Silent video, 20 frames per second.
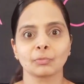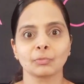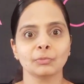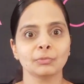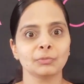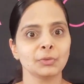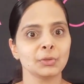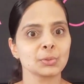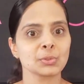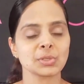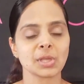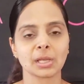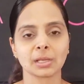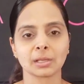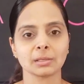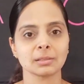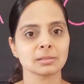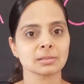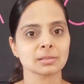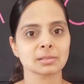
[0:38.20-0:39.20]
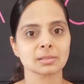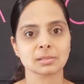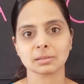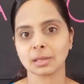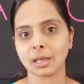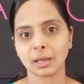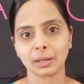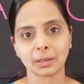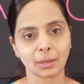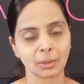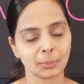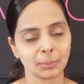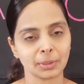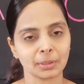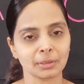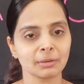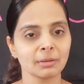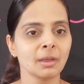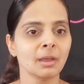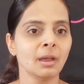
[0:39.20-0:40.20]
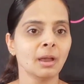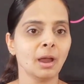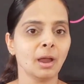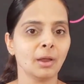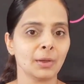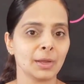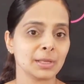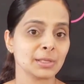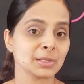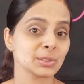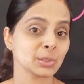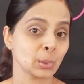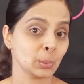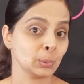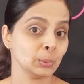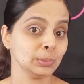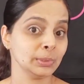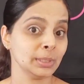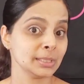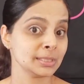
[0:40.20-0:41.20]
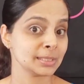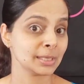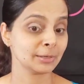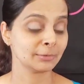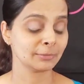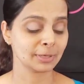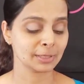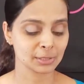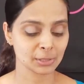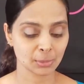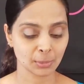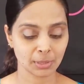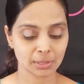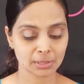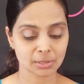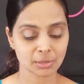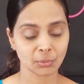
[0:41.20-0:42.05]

few seconds to get going. All right, so let's get right to it.